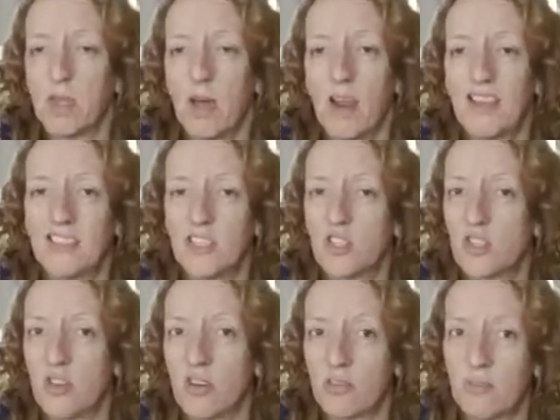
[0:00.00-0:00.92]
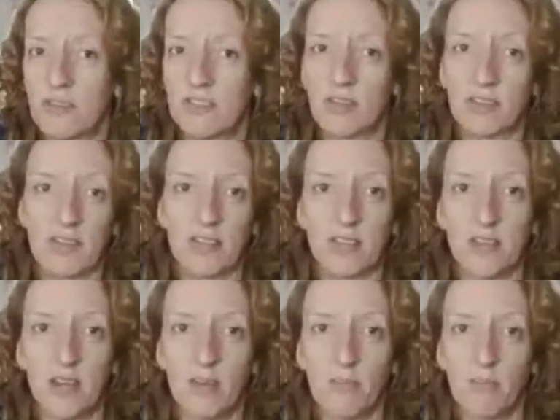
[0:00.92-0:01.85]
Unless it's just not as busy on a Saturday
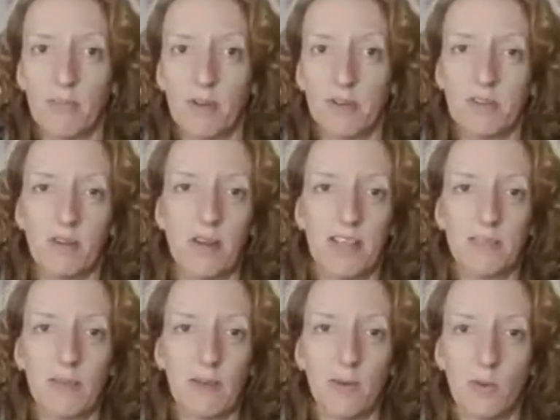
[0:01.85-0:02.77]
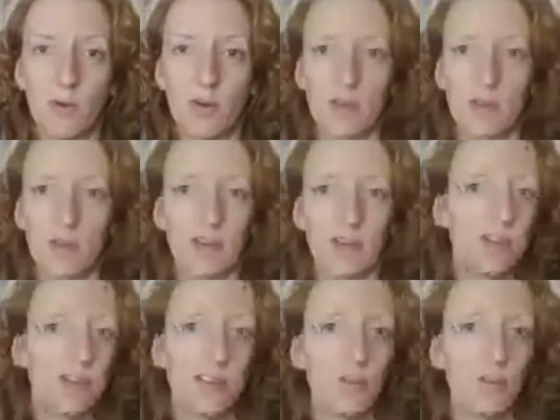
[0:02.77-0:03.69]
night because less people are working.
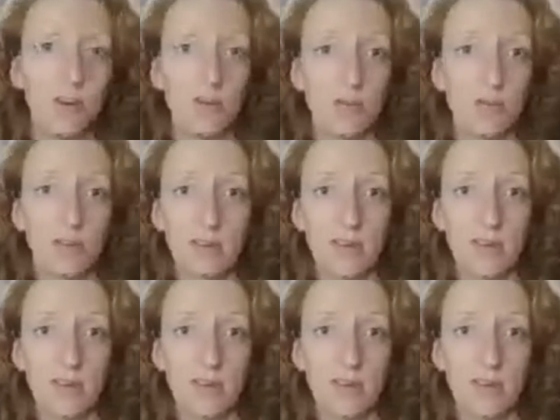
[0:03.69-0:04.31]
Who knows?